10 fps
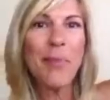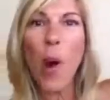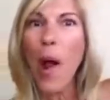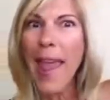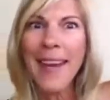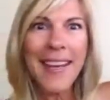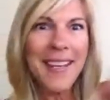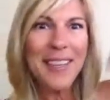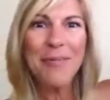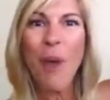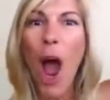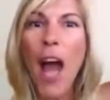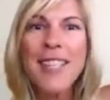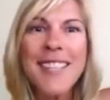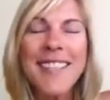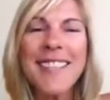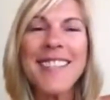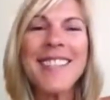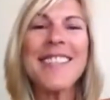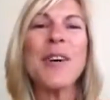any
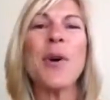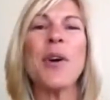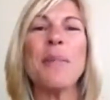article or